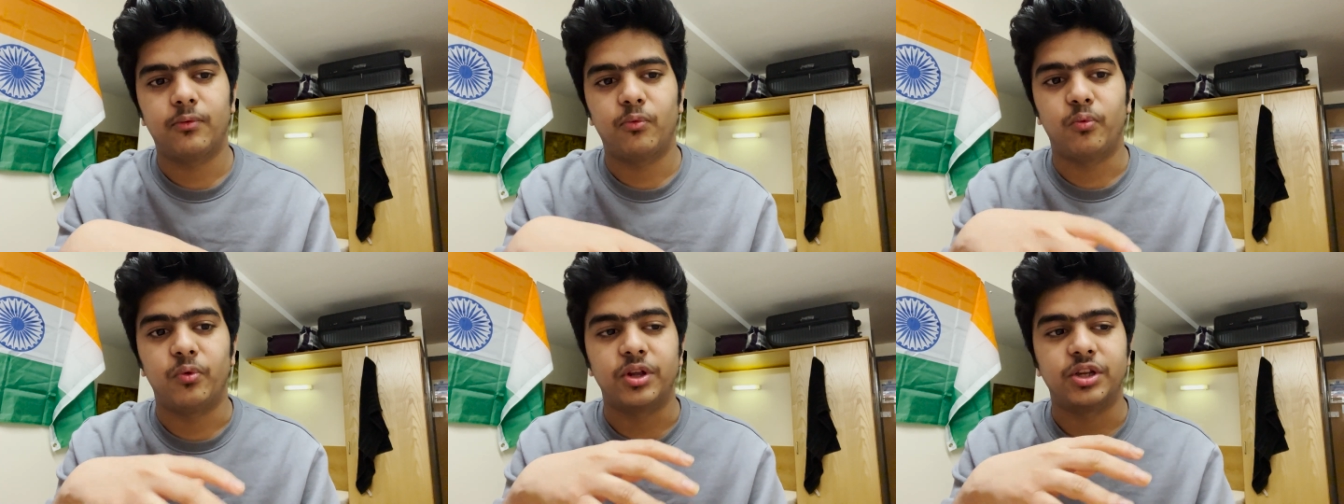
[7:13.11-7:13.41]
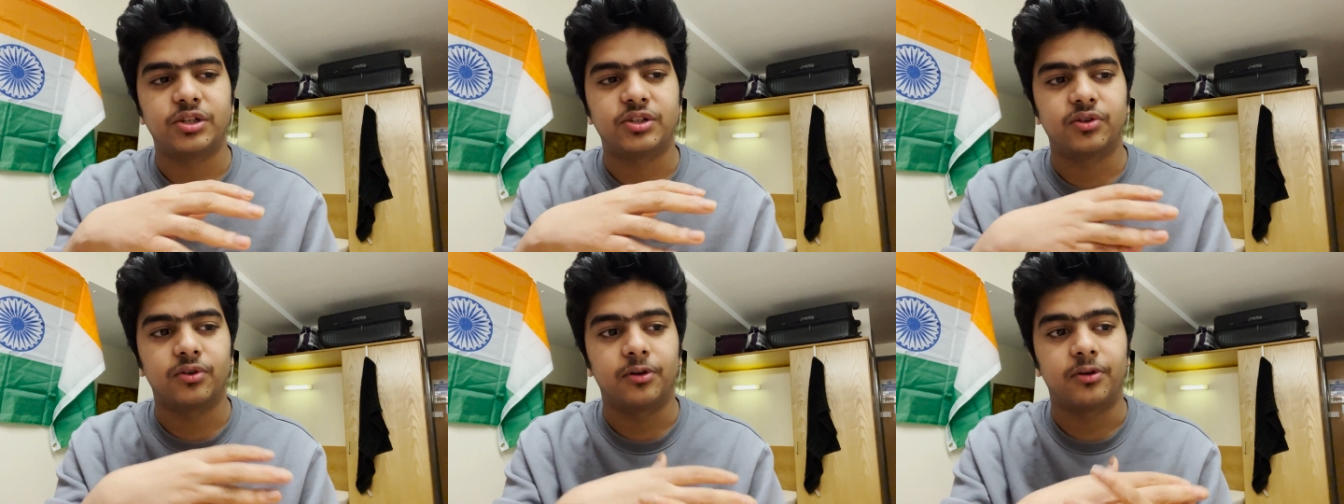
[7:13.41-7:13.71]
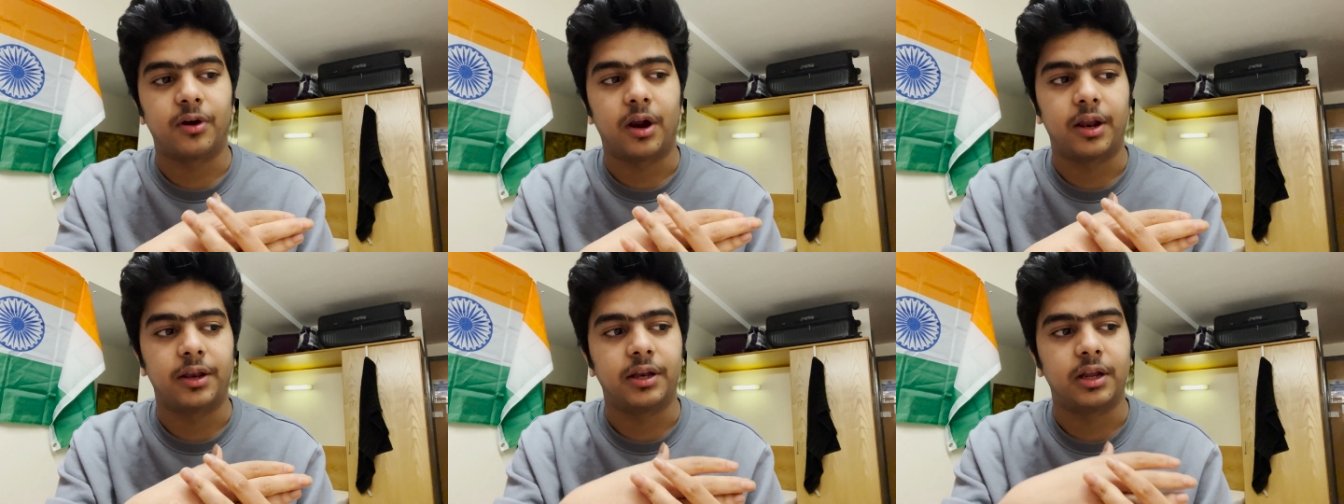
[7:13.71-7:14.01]
which
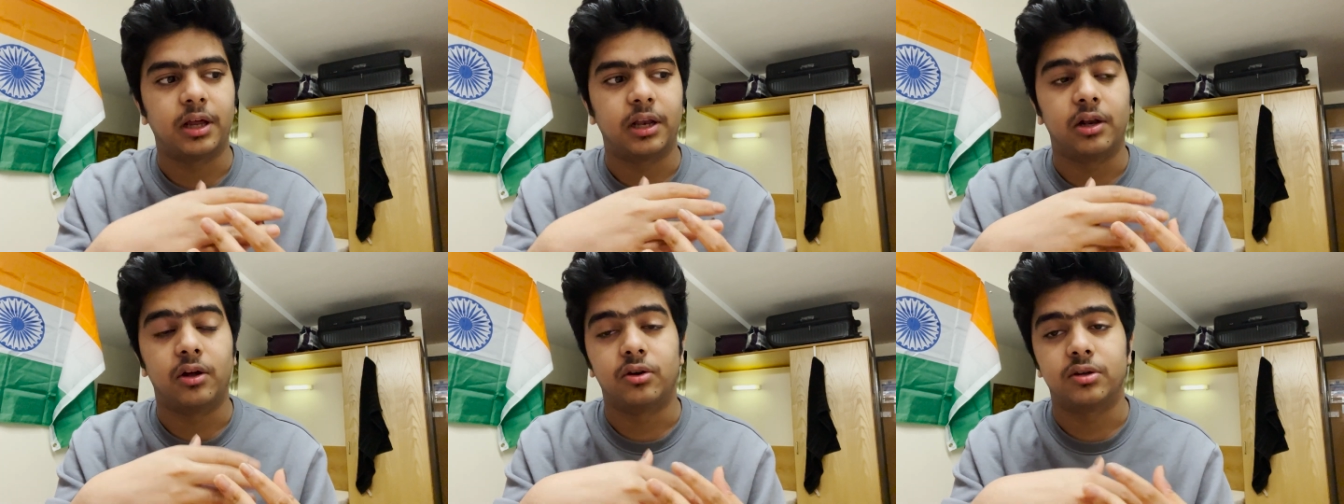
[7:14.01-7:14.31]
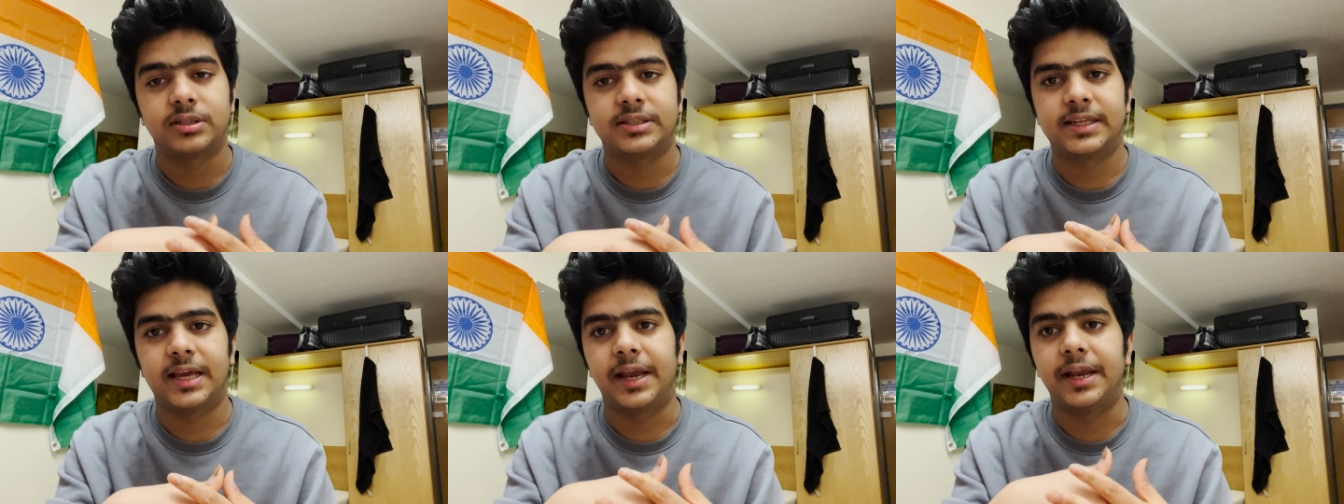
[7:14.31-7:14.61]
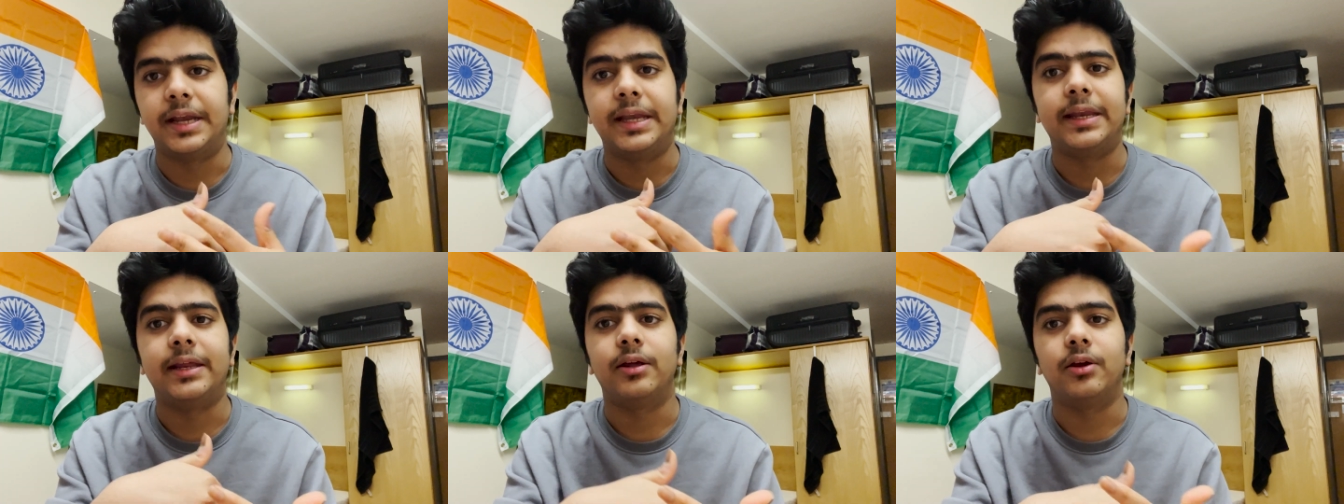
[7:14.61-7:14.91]
run
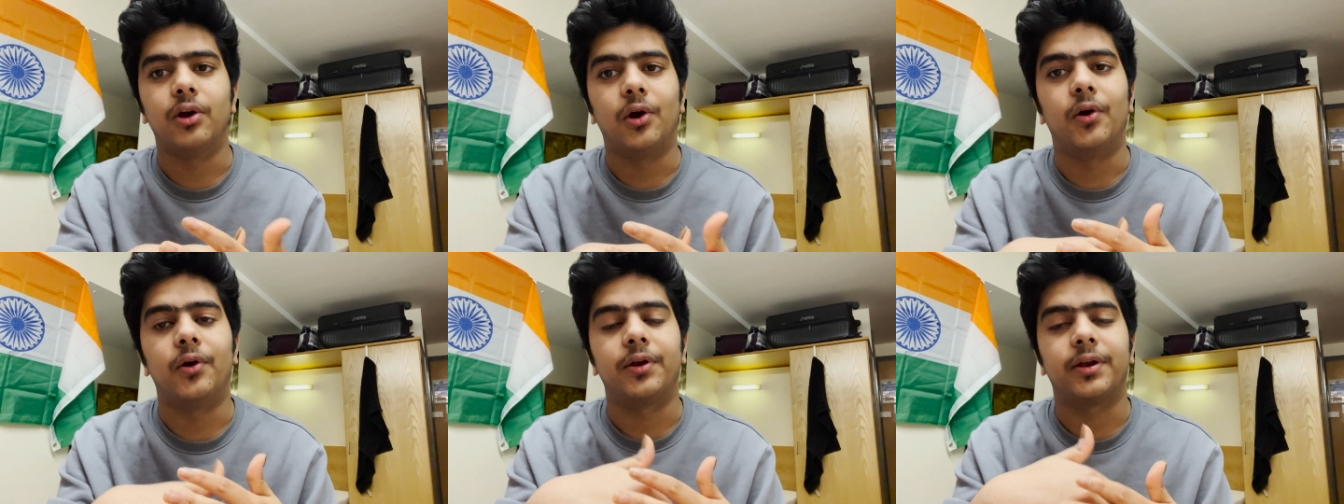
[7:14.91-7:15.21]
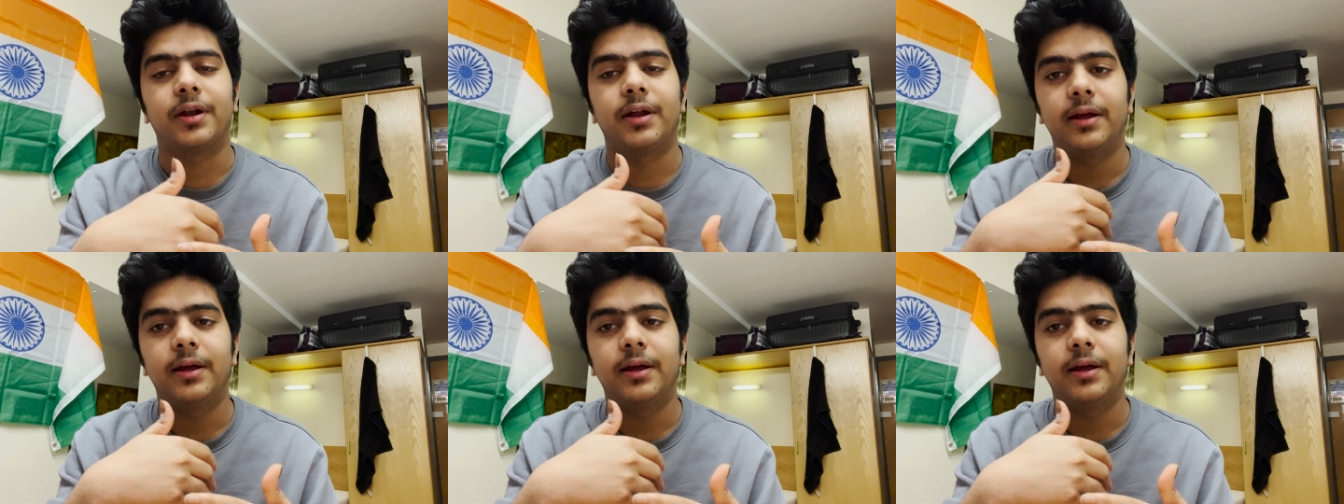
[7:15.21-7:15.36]
alongside your